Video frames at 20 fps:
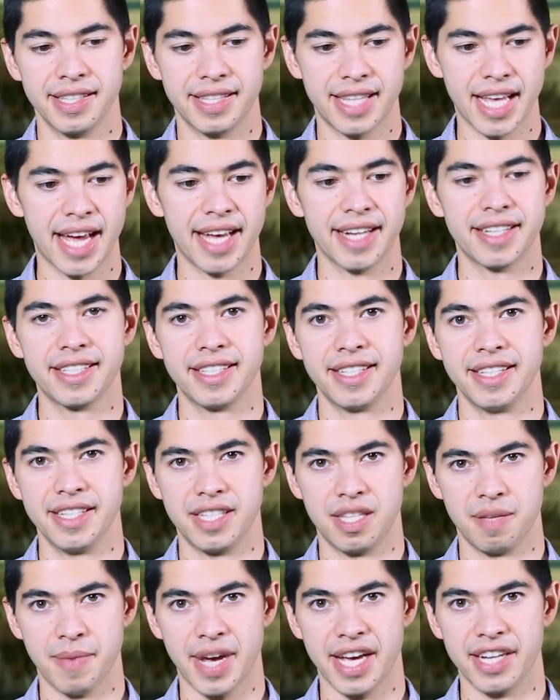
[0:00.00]
That
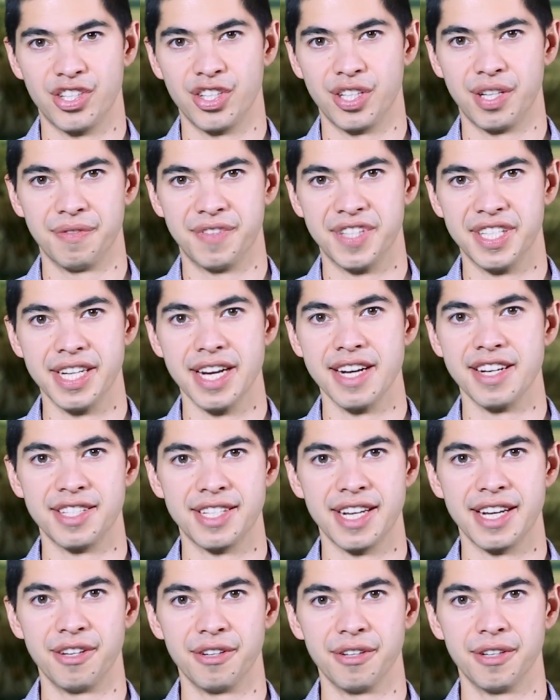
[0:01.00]
is the magic of the Data
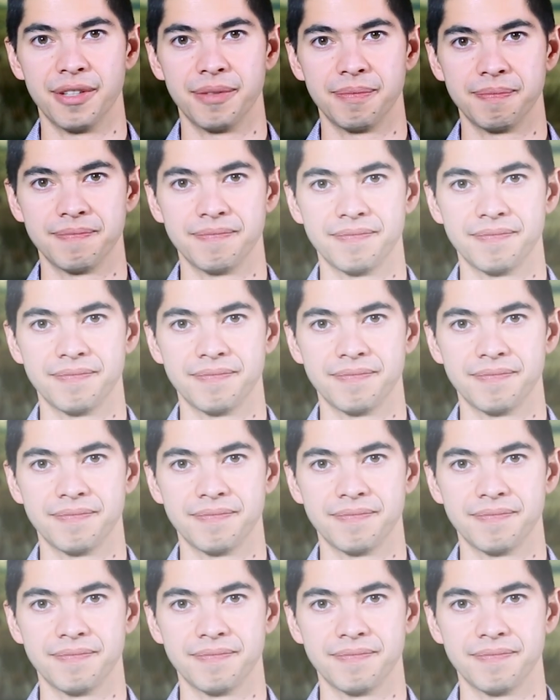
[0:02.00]
Tailor.